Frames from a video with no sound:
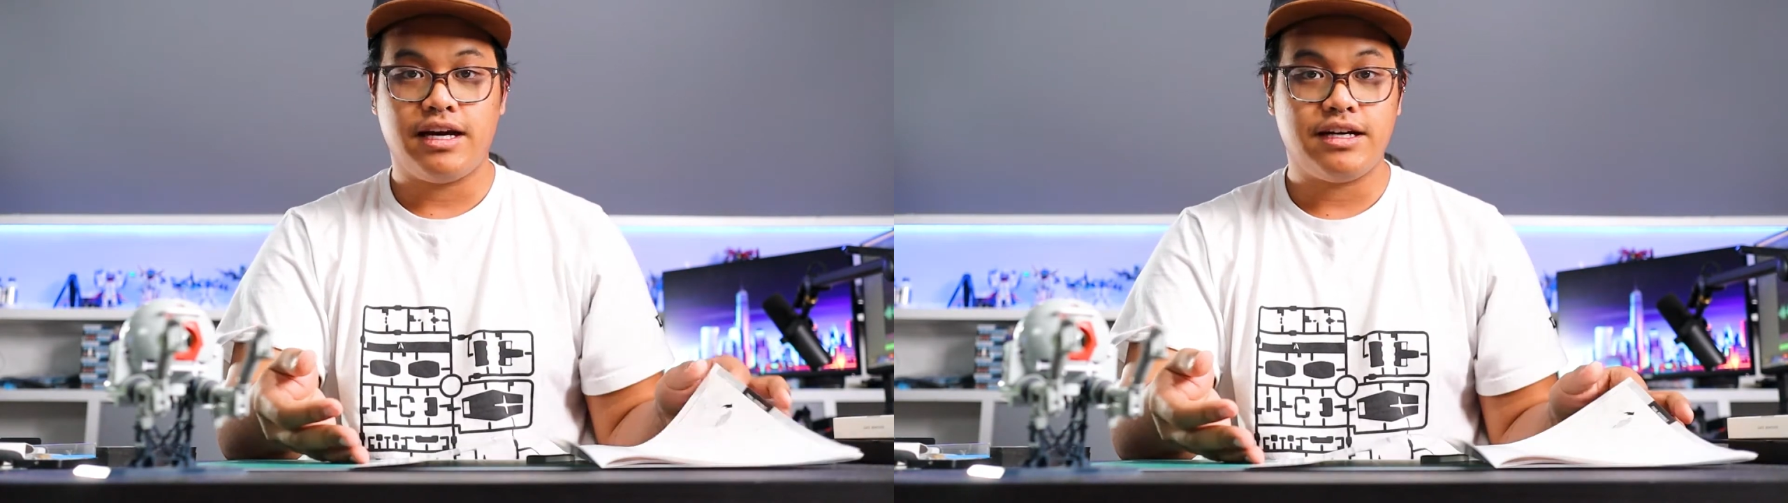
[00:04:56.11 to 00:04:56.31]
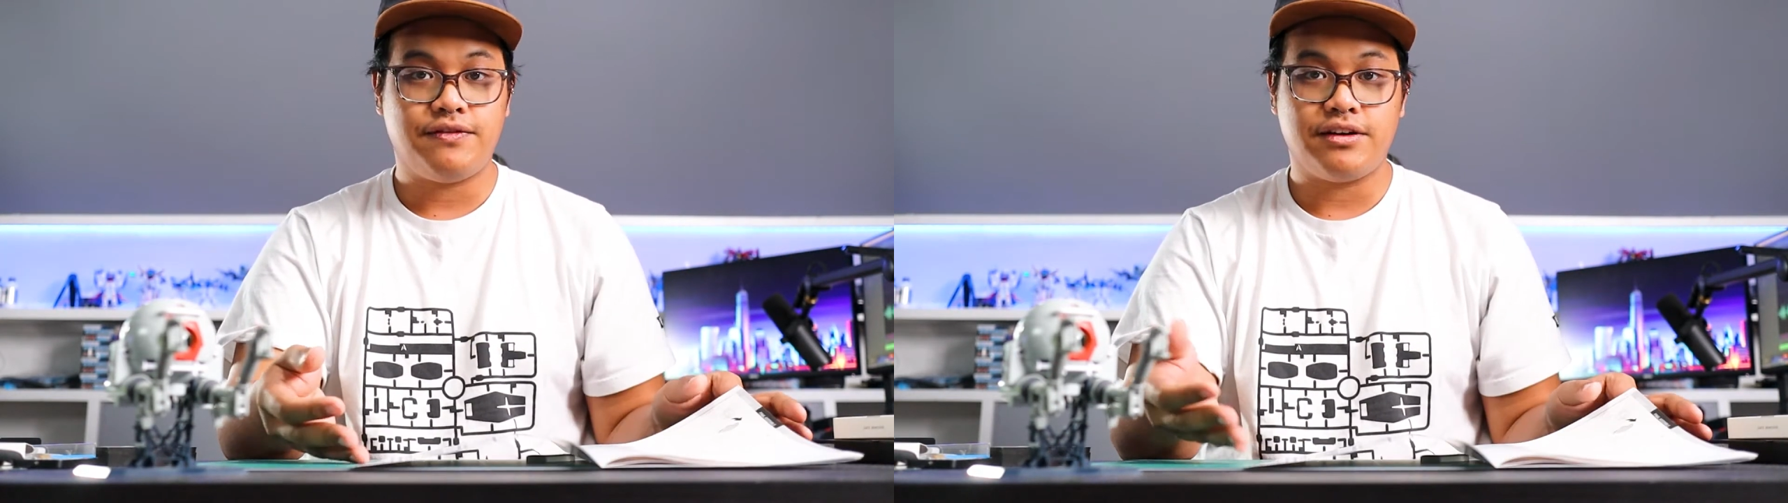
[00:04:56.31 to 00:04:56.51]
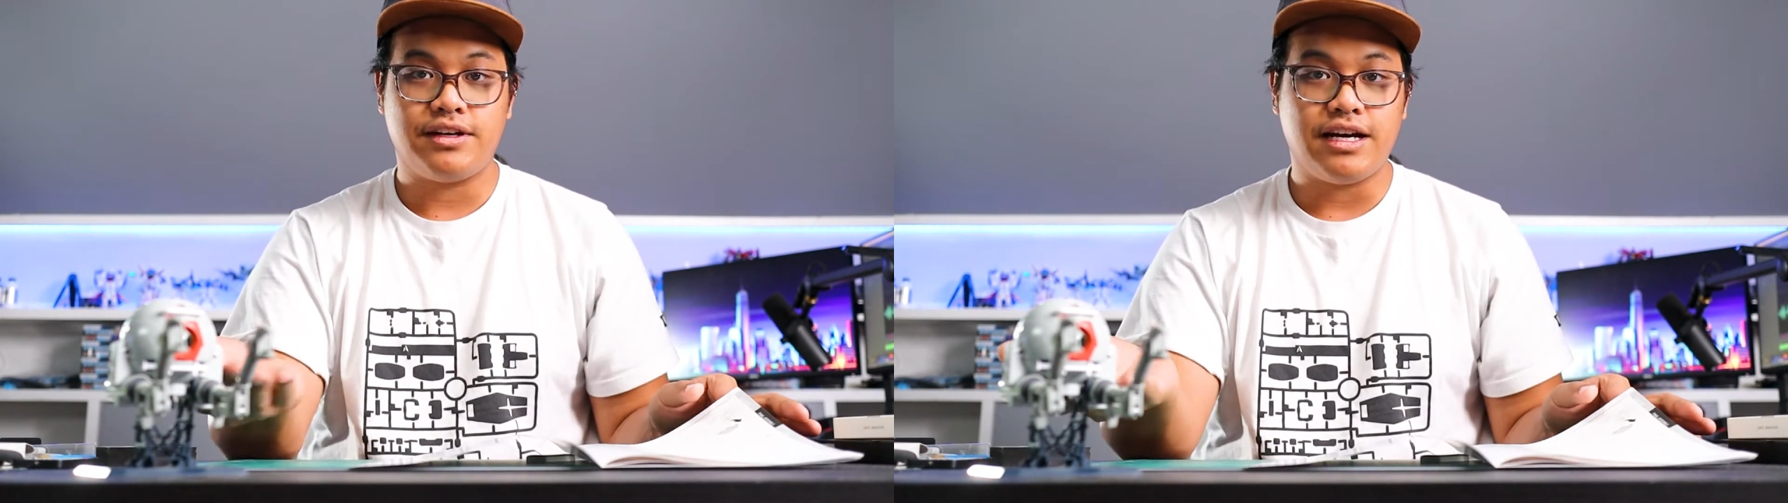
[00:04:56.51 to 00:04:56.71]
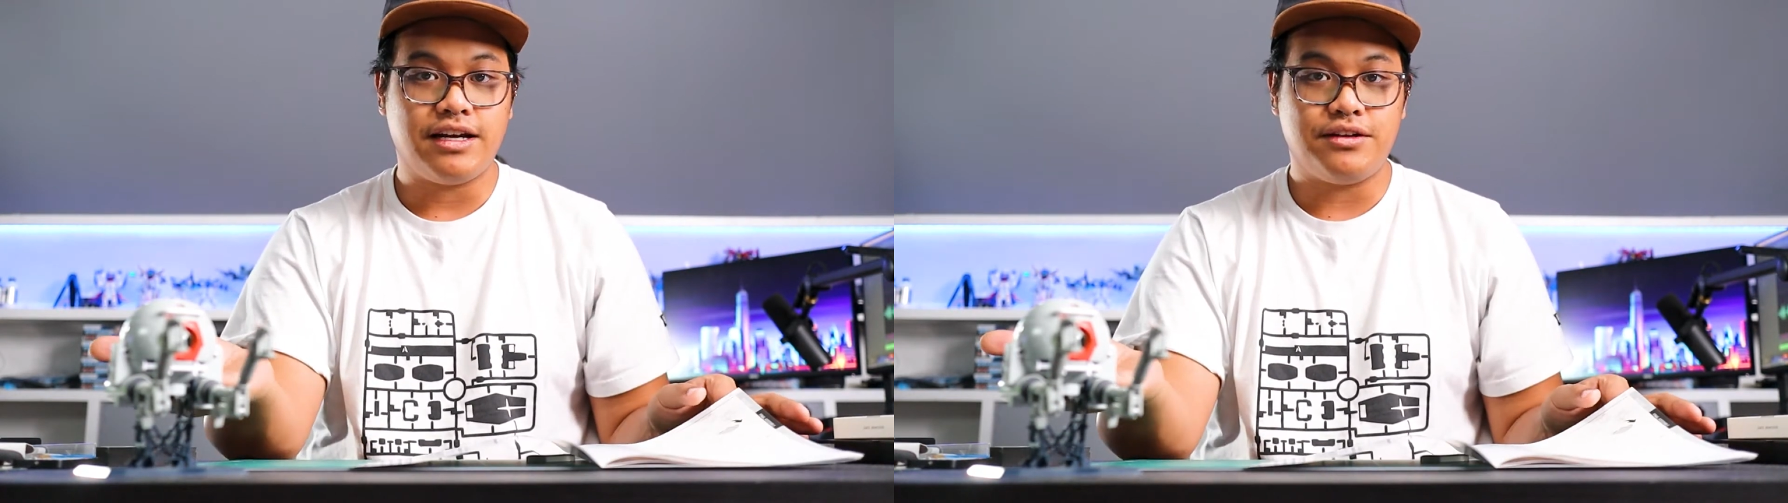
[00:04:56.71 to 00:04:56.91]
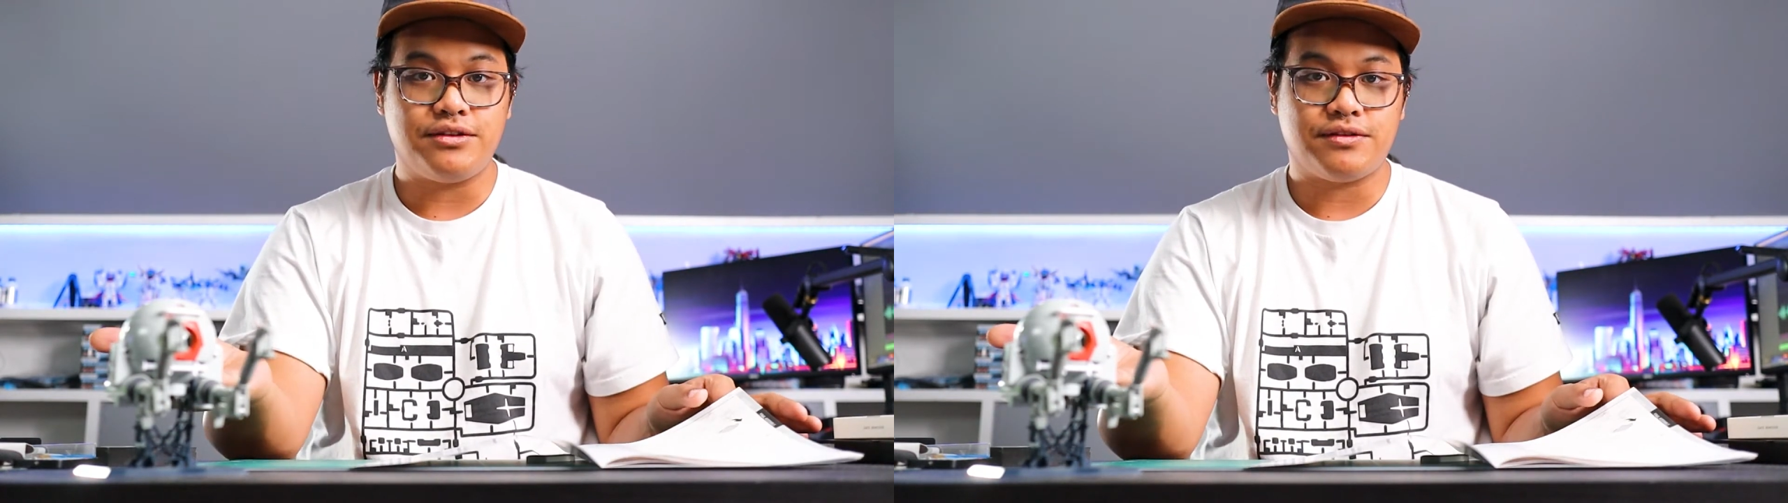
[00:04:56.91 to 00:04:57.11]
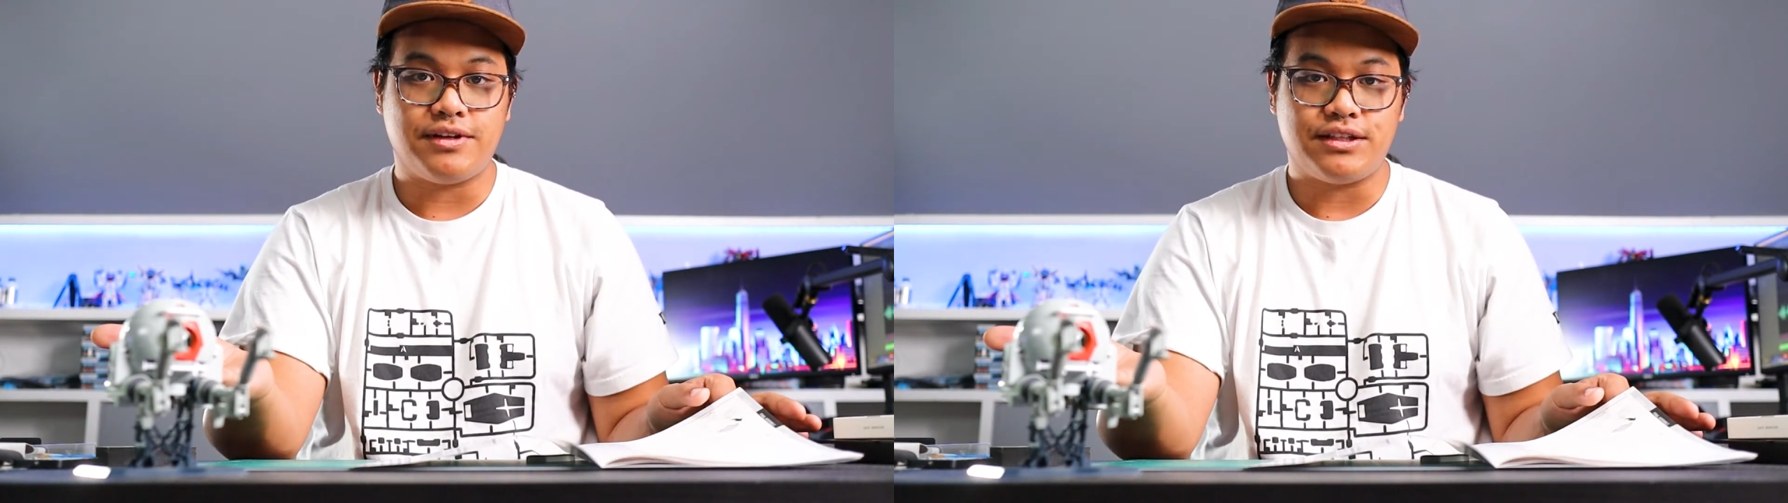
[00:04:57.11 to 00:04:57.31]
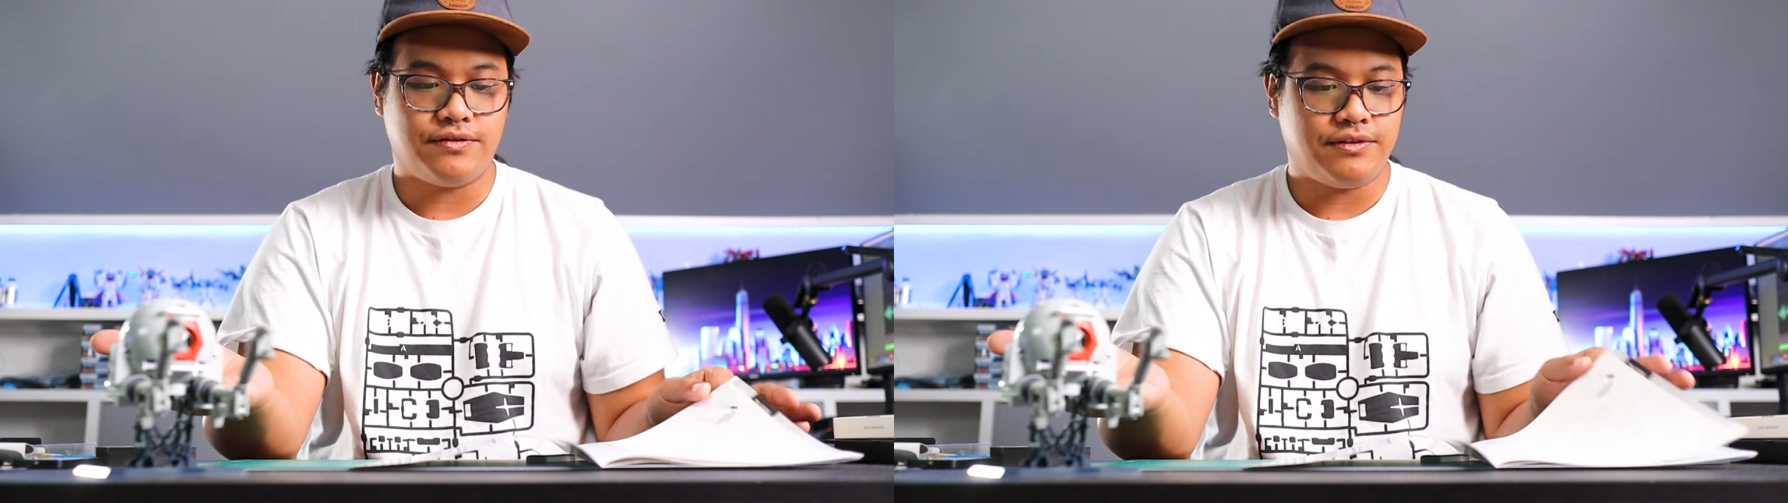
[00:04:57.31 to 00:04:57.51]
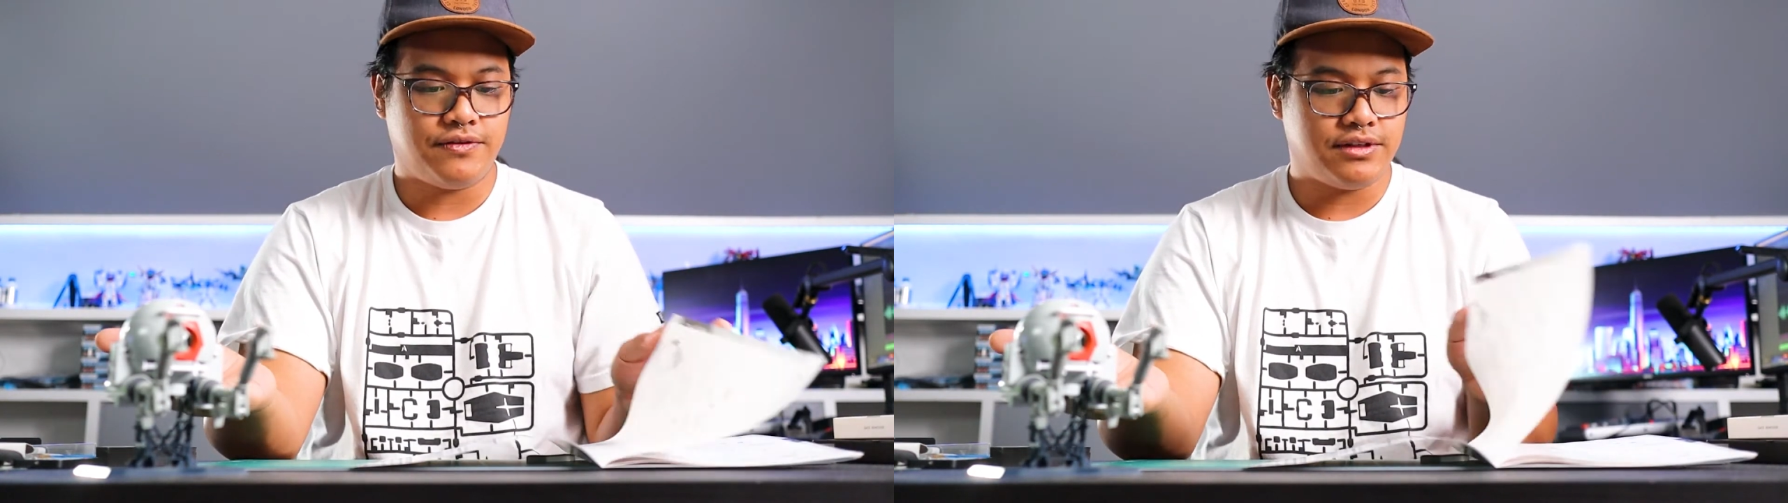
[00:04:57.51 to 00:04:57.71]
And I figured I'd use the rest
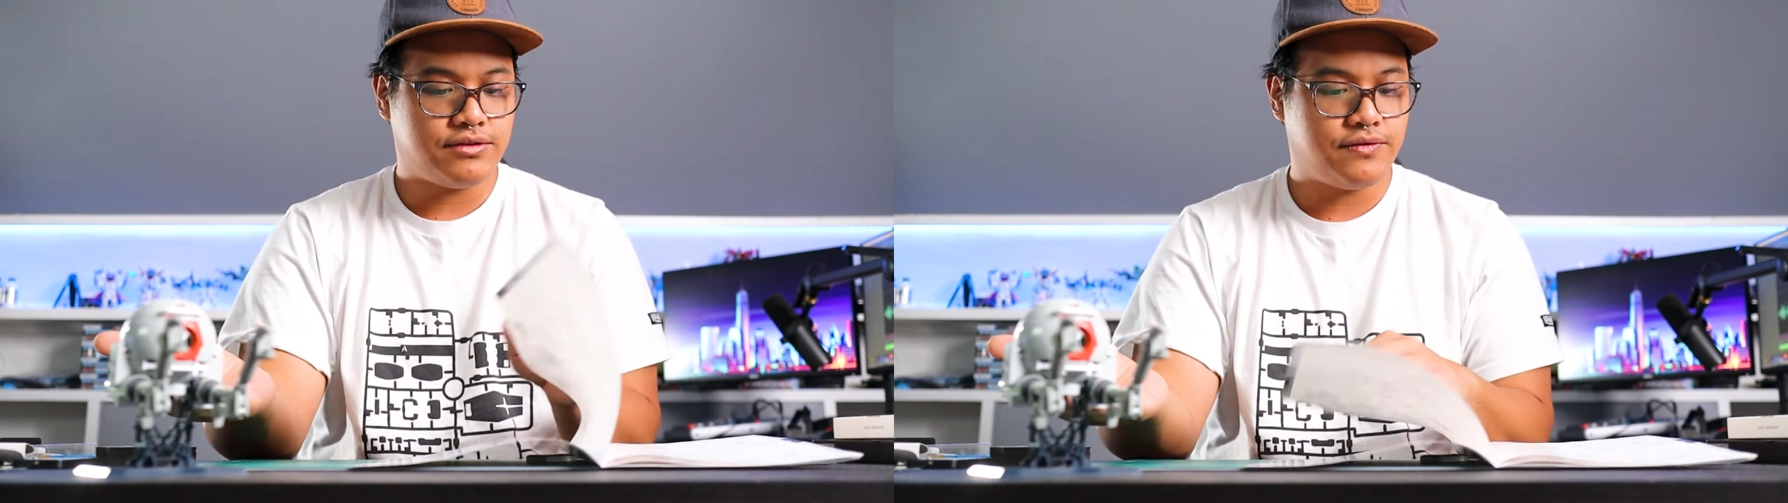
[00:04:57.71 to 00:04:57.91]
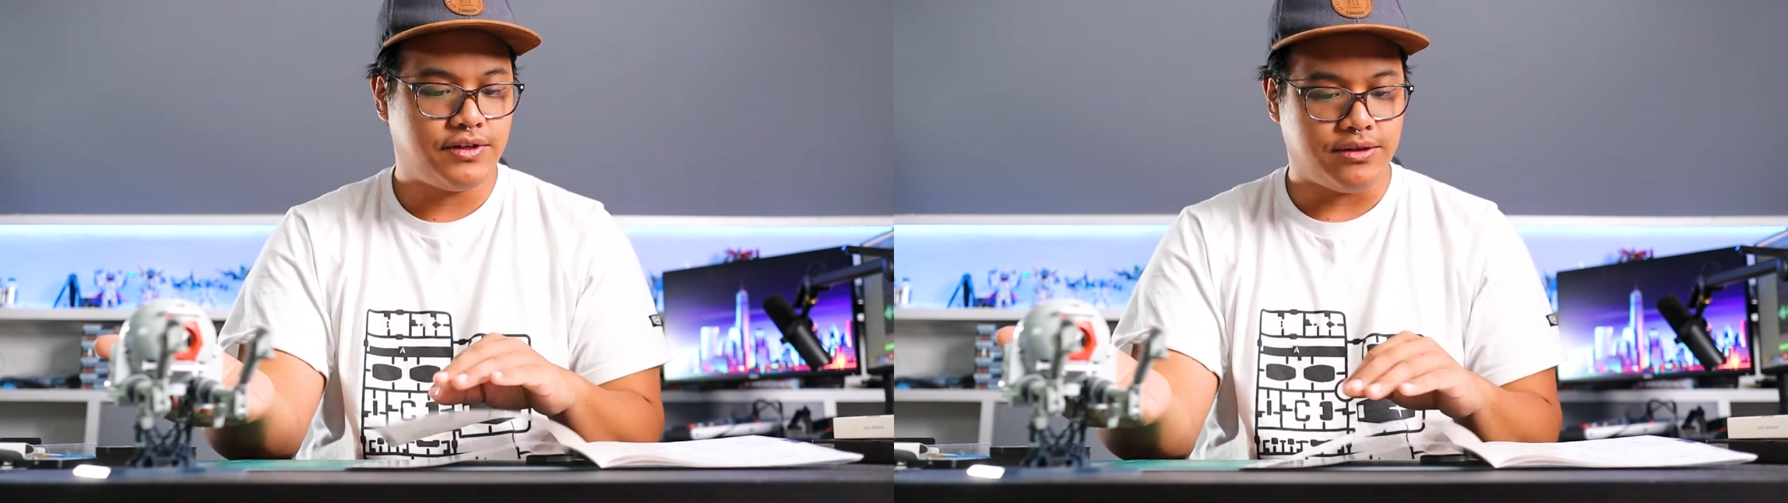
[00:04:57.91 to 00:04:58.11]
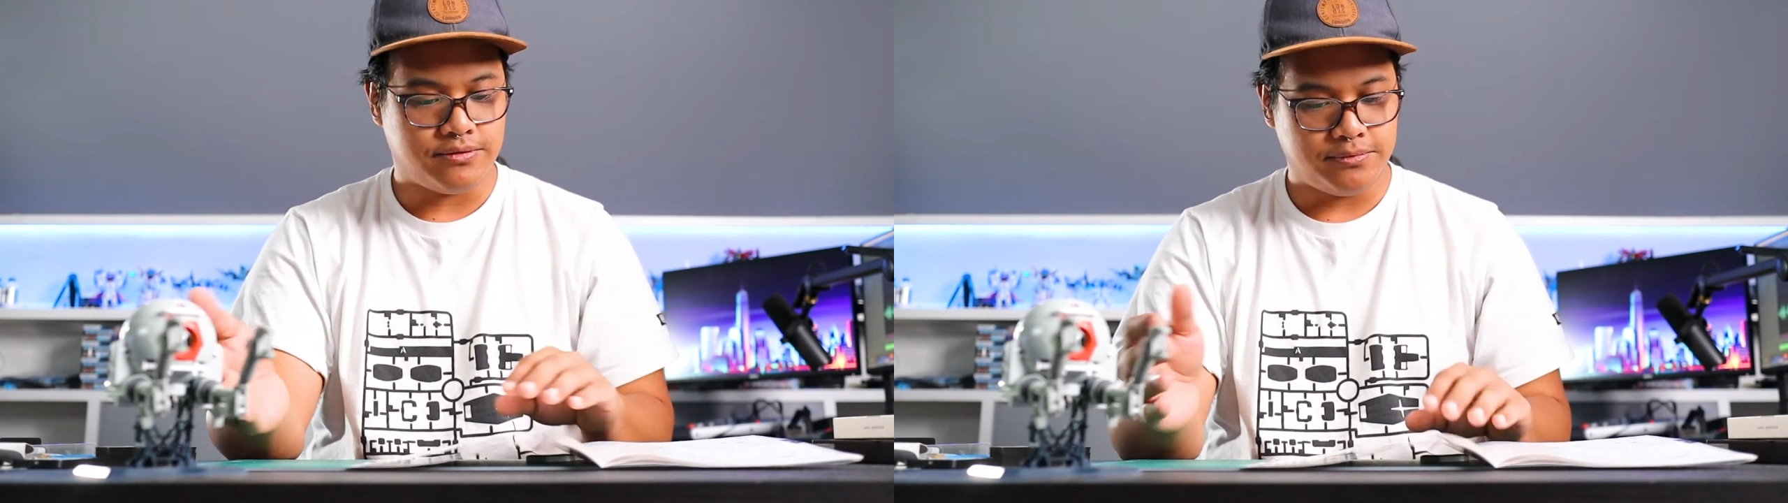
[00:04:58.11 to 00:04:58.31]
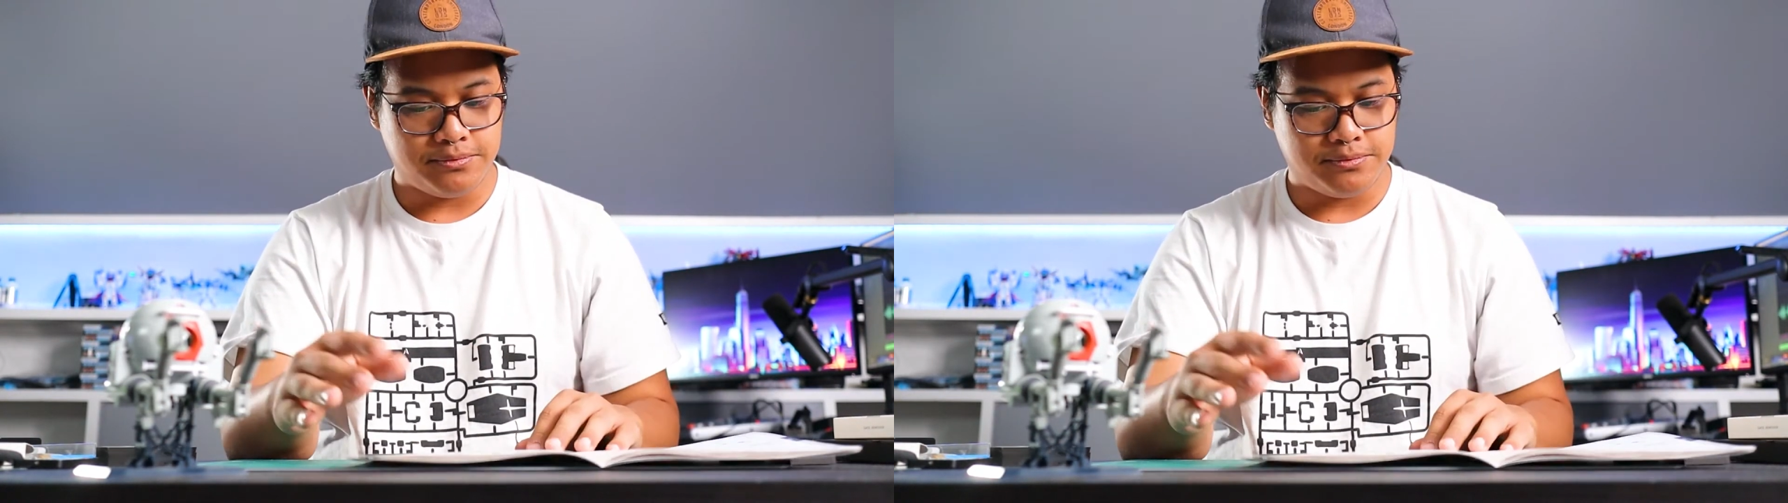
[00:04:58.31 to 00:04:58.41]
of it for this review.